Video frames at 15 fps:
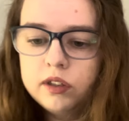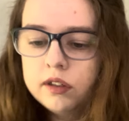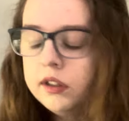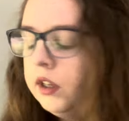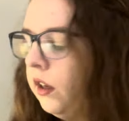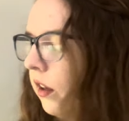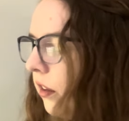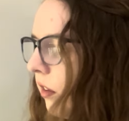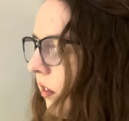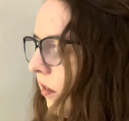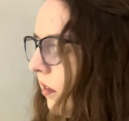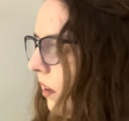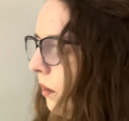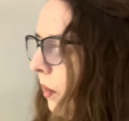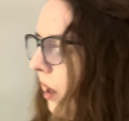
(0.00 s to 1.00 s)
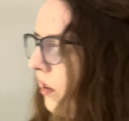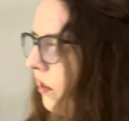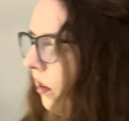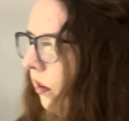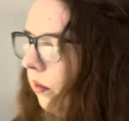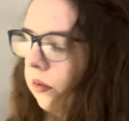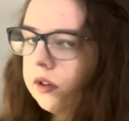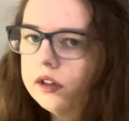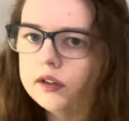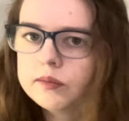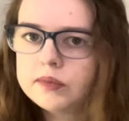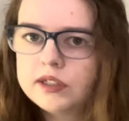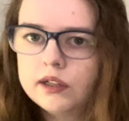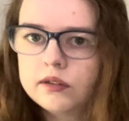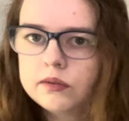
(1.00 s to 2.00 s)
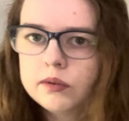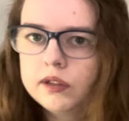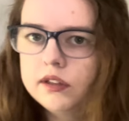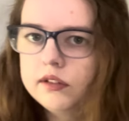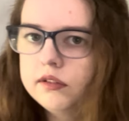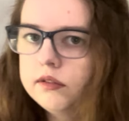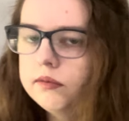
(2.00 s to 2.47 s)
It doesn't really matter though when it comes down to it.